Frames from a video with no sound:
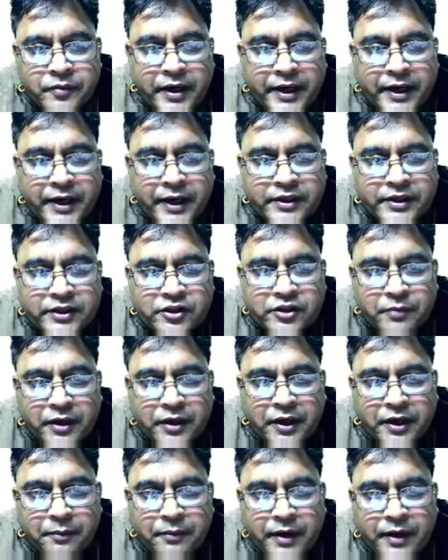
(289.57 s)
And just
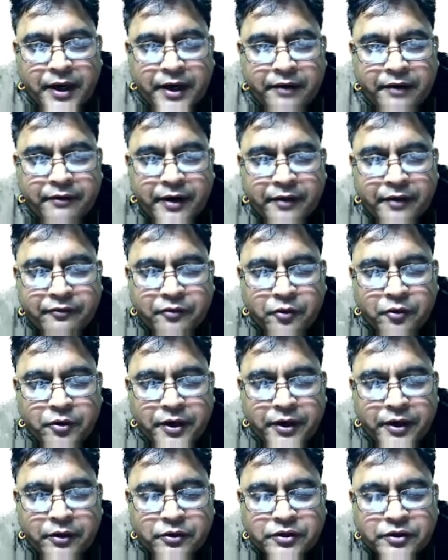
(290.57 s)
multiply 24
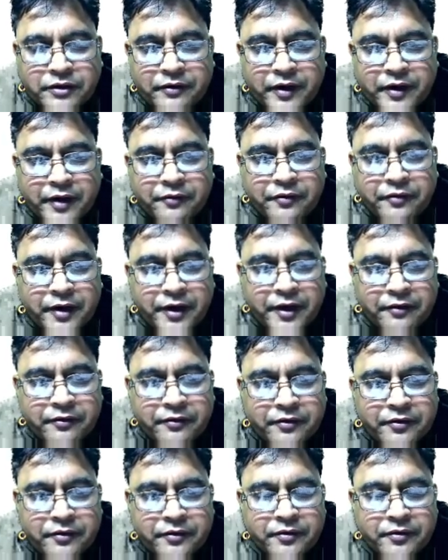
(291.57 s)
into 75.
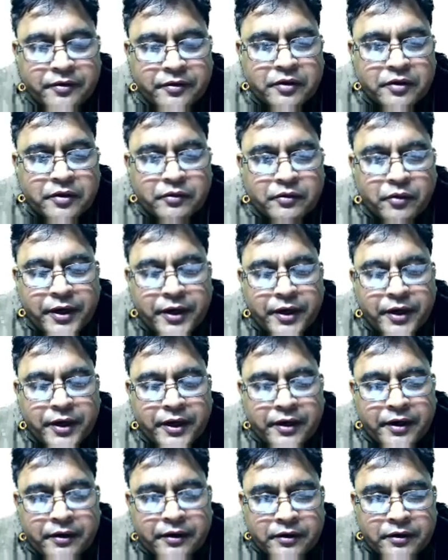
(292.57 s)
What do you
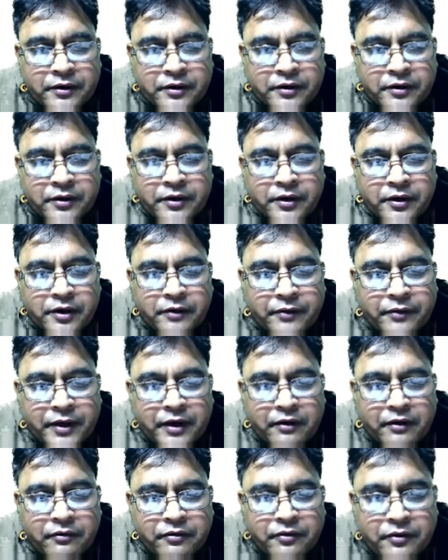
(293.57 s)
get?
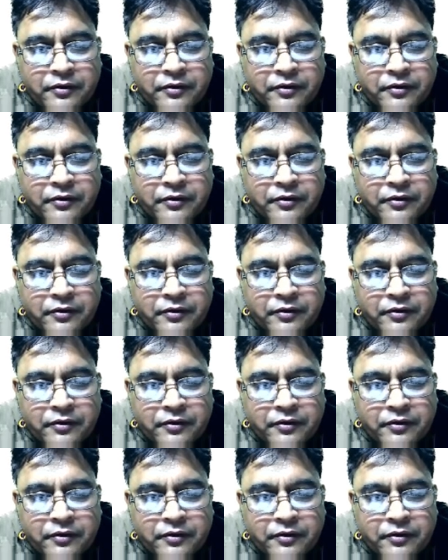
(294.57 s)
12.